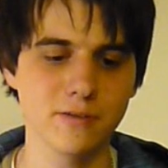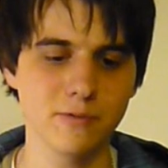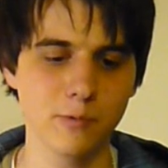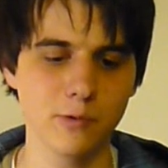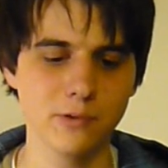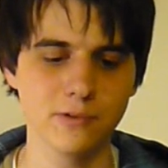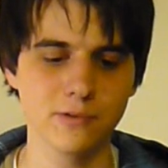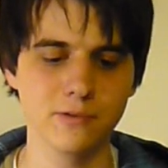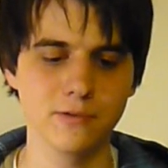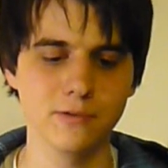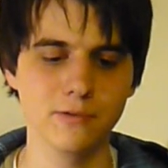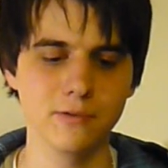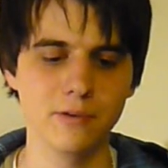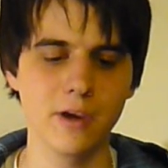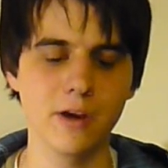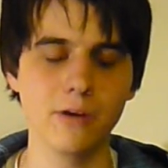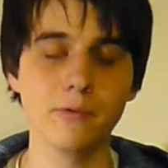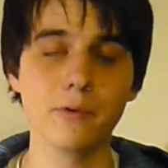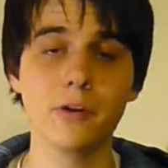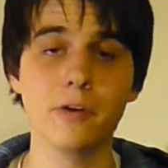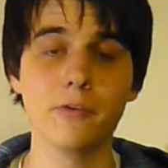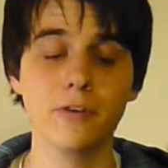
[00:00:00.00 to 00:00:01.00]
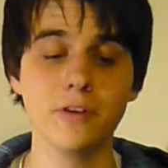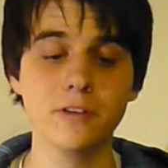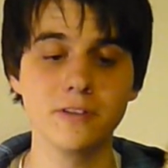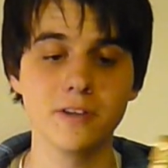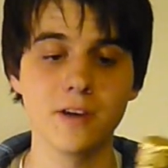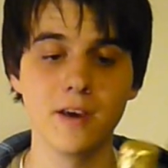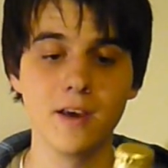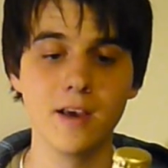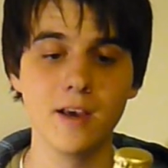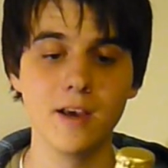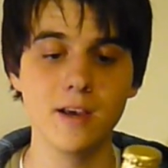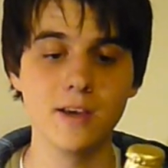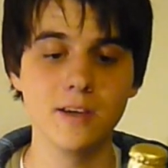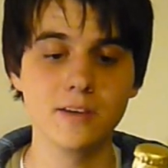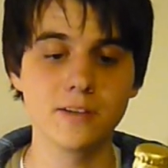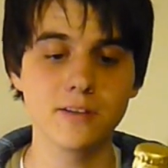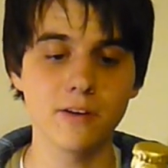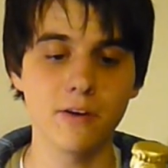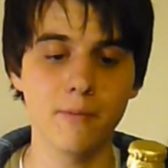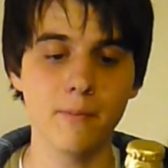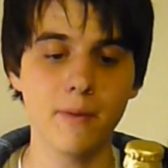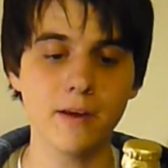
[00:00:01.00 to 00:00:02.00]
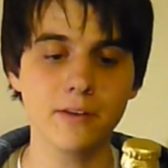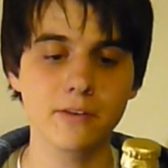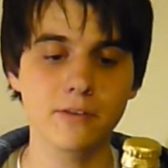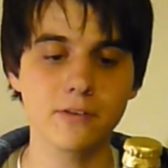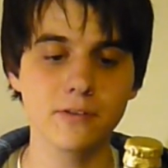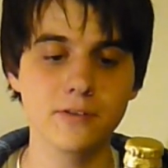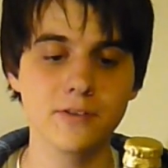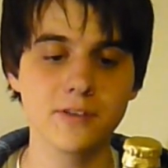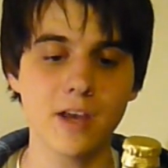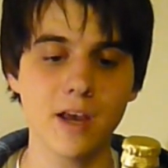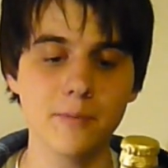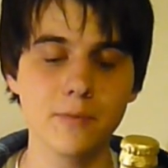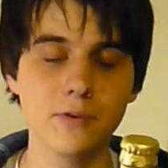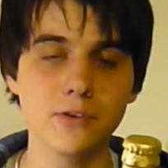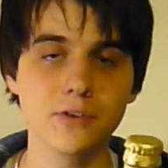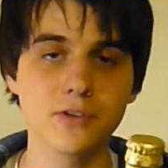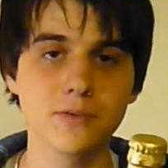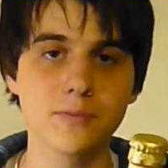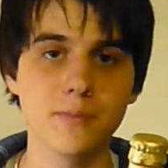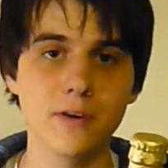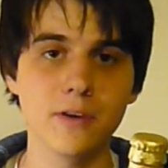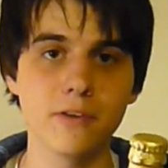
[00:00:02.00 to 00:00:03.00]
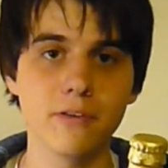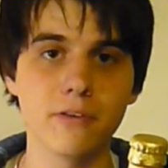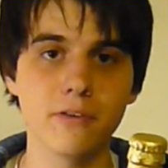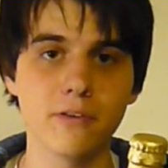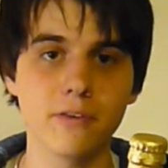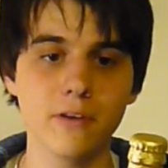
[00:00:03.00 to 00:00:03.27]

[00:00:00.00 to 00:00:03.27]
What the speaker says: wanted to get rid of it. So a man called Samuel Smith